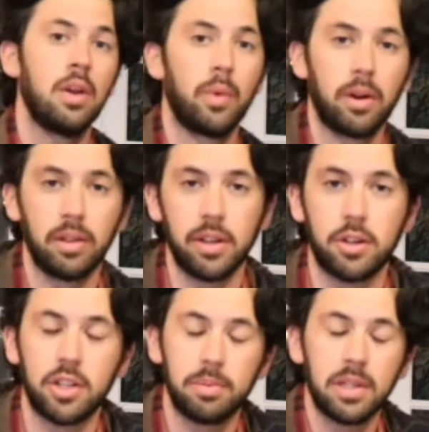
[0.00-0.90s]
when our
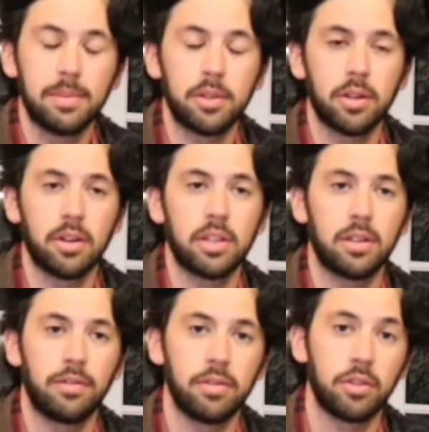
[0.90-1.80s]
leadership team showed us
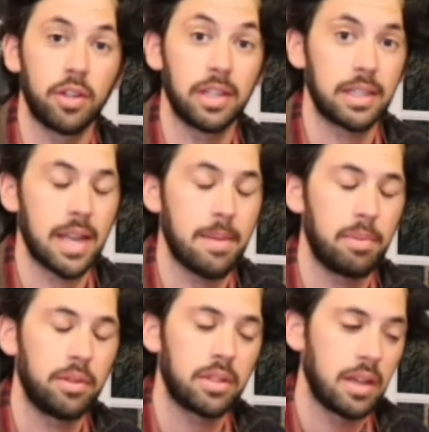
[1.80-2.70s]
a few good
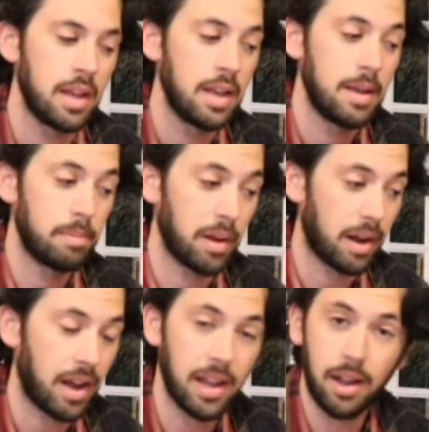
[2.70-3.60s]
examples. But
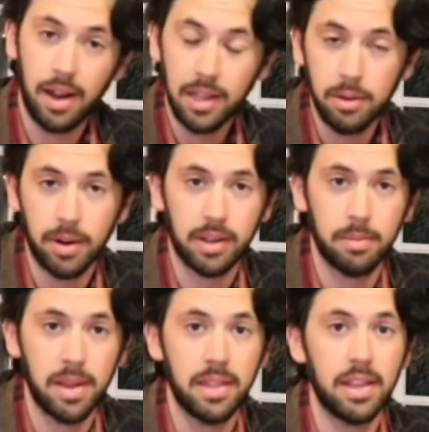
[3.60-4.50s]
I highly
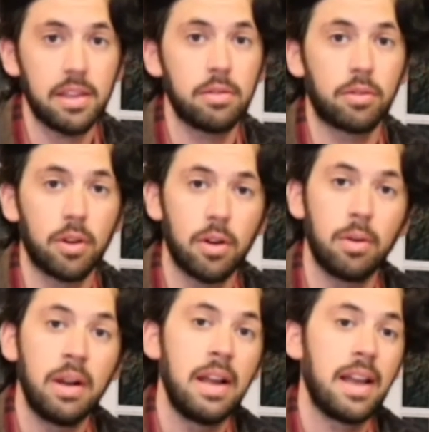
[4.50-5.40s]
recommend that you
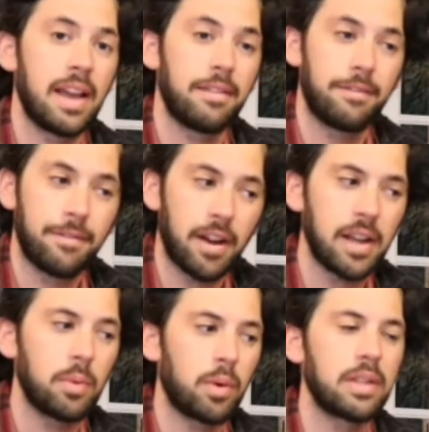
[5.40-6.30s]
go and
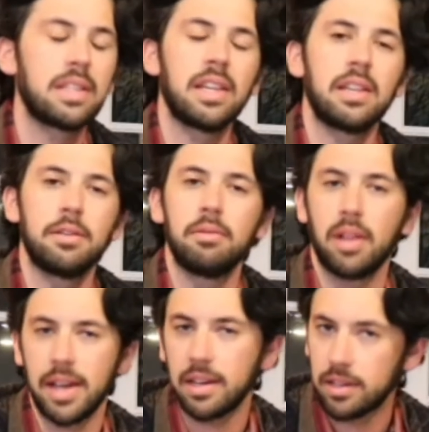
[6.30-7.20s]
find ones that you
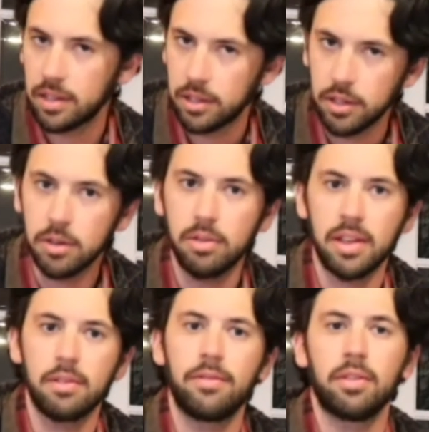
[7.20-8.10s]
like to do,
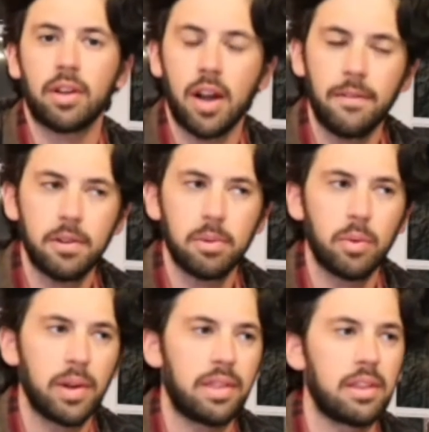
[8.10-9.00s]
that you feel
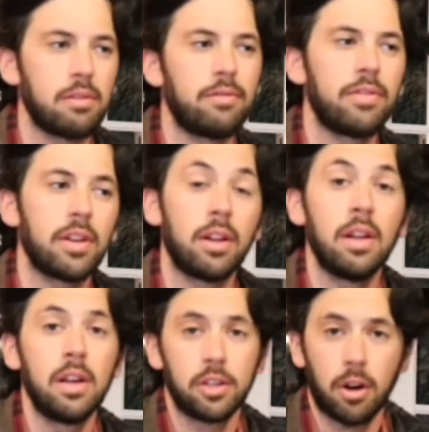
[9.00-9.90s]
comfortable with, that you
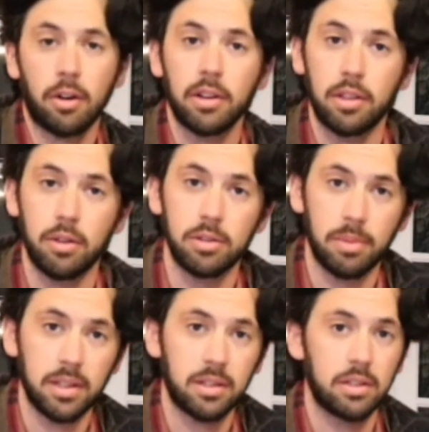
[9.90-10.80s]
feel target those
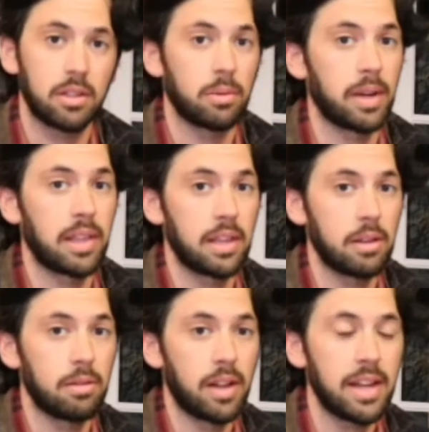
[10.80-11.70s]
muscles the way that
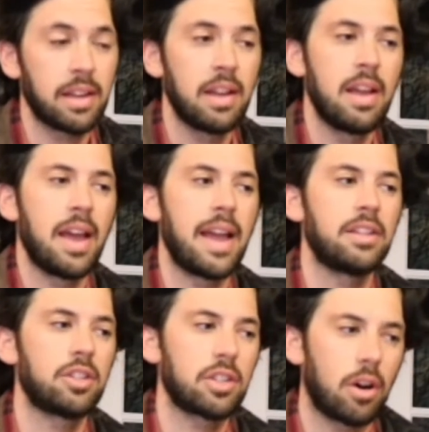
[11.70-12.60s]
you like,
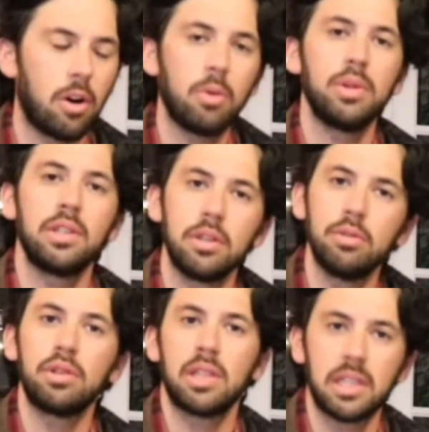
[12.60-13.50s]
and just always
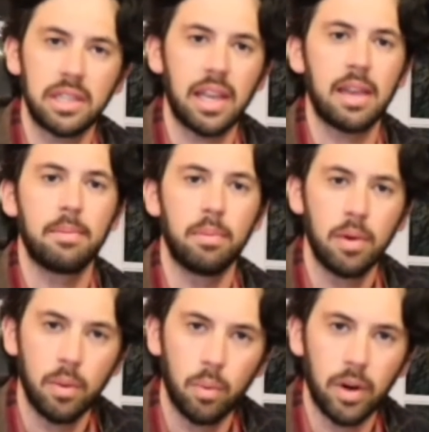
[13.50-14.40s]
use the
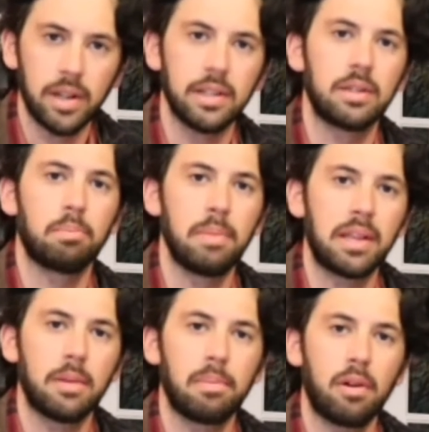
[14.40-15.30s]
same ones.
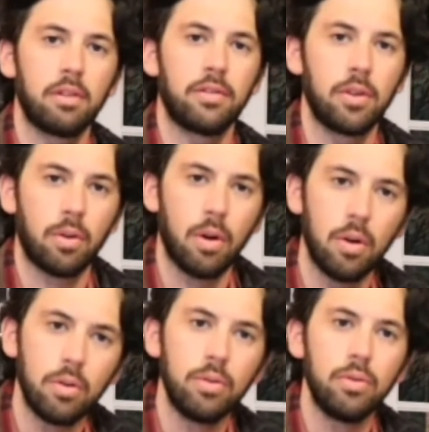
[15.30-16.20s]
Make them part of your
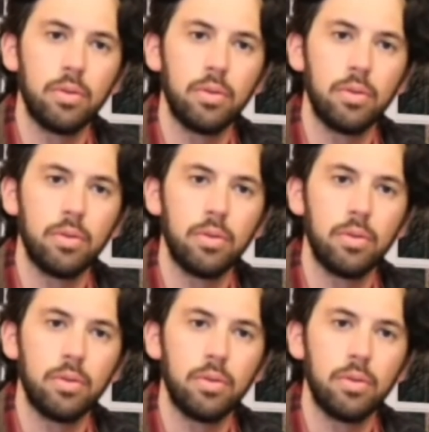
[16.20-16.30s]
own